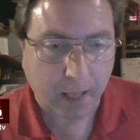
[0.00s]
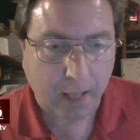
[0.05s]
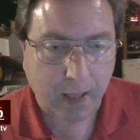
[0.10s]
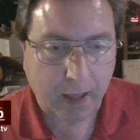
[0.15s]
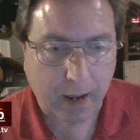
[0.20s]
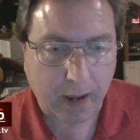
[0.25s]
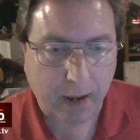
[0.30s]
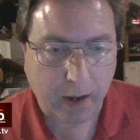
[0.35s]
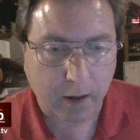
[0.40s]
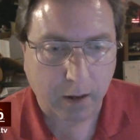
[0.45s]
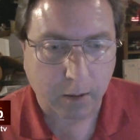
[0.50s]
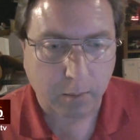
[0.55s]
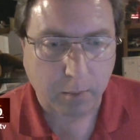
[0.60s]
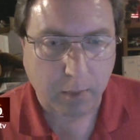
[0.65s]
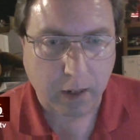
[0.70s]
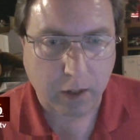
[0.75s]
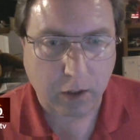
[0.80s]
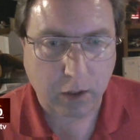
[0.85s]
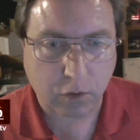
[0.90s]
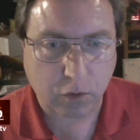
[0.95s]
and
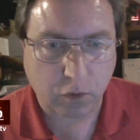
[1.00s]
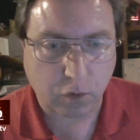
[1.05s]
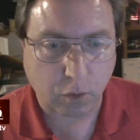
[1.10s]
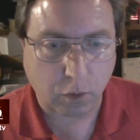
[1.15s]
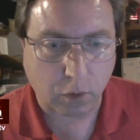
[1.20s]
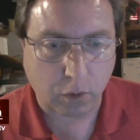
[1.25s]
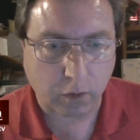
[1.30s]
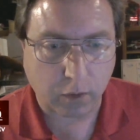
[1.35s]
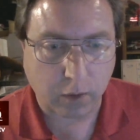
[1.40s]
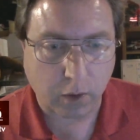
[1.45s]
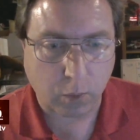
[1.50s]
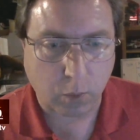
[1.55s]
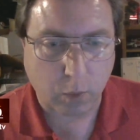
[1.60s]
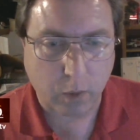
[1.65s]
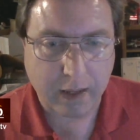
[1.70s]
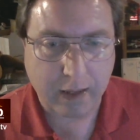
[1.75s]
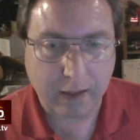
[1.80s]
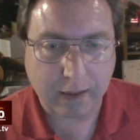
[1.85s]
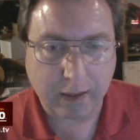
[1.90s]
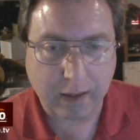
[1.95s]
making sure that
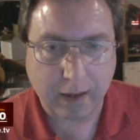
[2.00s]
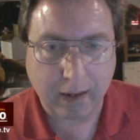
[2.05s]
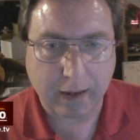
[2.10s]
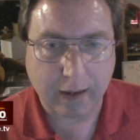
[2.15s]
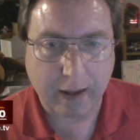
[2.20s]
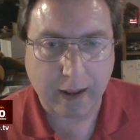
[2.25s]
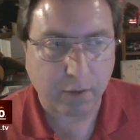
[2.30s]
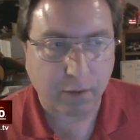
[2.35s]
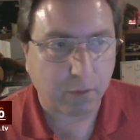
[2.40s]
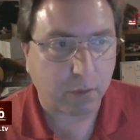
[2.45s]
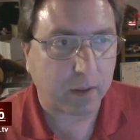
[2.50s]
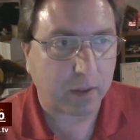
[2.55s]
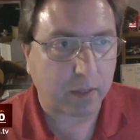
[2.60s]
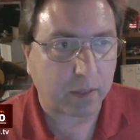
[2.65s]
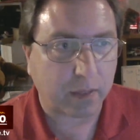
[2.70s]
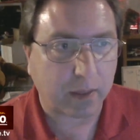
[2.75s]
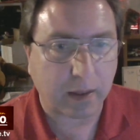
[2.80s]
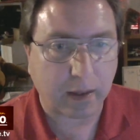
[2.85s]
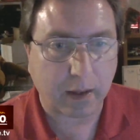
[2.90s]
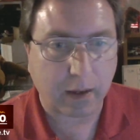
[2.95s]
we get
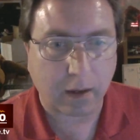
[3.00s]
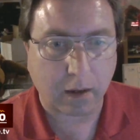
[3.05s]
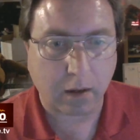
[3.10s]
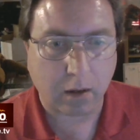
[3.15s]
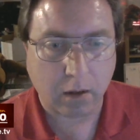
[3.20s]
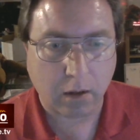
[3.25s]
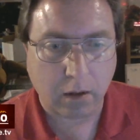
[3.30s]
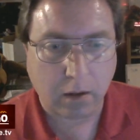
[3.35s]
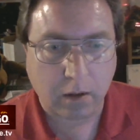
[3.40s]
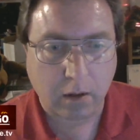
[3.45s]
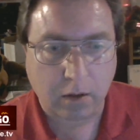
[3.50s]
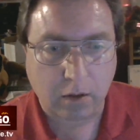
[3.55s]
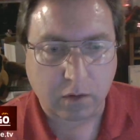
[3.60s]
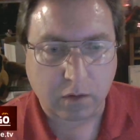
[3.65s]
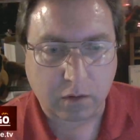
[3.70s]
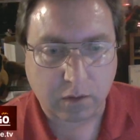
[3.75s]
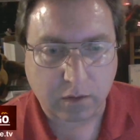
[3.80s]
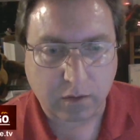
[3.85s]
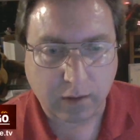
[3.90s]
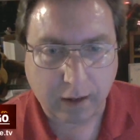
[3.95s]
everything
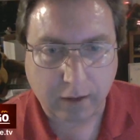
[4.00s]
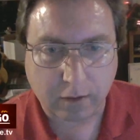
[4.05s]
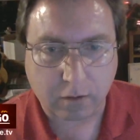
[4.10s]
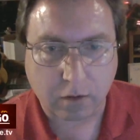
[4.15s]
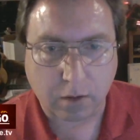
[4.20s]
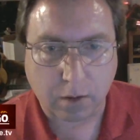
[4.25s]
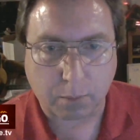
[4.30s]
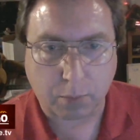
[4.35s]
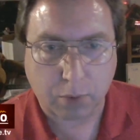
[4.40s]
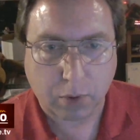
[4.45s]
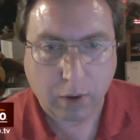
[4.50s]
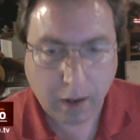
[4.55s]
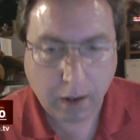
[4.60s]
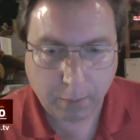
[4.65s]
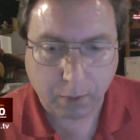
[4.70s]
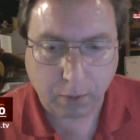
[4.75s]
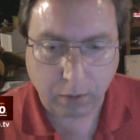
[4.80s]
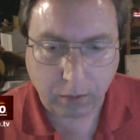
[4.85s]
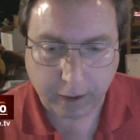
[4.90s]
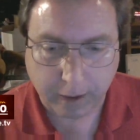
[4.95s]
set
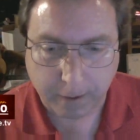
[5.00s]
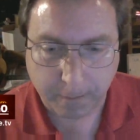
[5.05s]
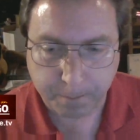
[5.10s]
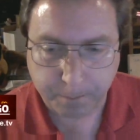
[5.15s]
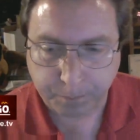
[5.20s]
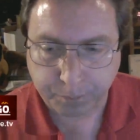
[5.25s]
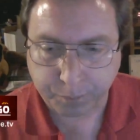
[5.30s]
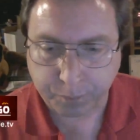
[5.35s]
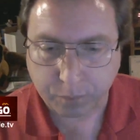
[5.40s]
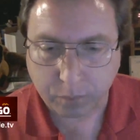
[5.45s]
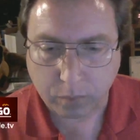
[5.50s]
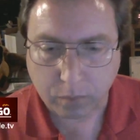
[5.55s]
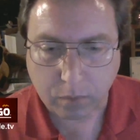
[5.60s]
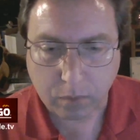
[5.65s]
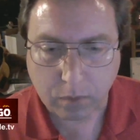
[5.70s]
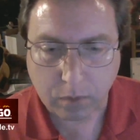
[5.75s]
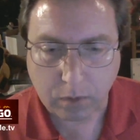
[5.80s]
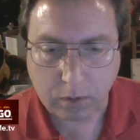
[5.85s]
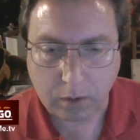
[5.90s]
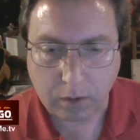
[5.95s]
properly
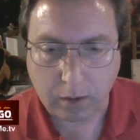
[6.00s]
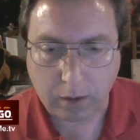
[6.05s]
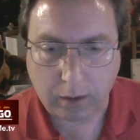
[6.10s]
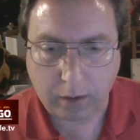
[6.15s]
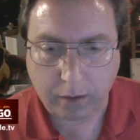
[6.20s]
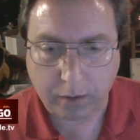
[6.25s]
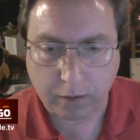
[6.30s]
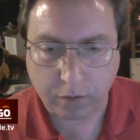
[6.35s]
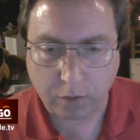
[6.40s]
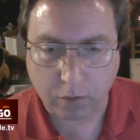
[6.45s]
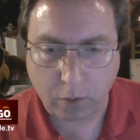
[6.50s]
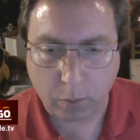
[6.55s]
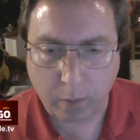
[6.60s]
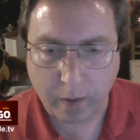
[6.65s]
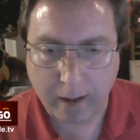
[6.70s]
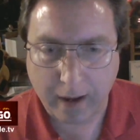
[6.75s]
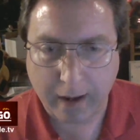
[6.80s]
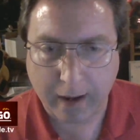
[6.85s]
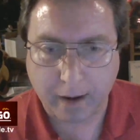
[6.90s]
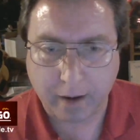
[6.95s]
uh, so
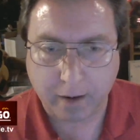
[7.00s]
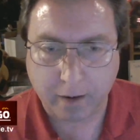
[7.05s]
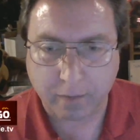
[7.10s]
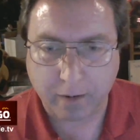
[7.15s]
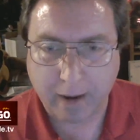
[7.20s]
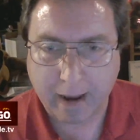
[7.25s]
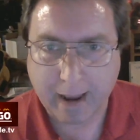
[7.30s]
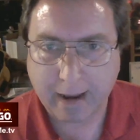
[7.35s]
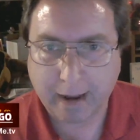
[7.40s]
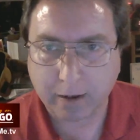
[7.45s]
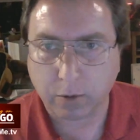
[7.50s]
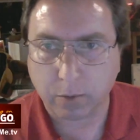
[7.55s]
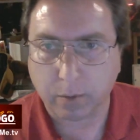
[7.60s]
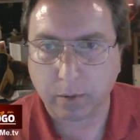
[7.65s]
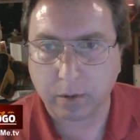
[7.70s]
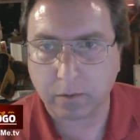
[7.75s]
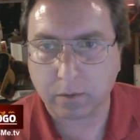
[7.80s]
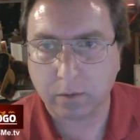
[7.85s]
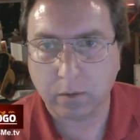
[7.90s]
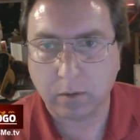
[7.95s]
we have
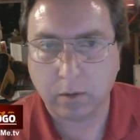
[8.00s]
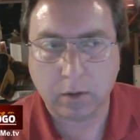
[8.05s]
accurate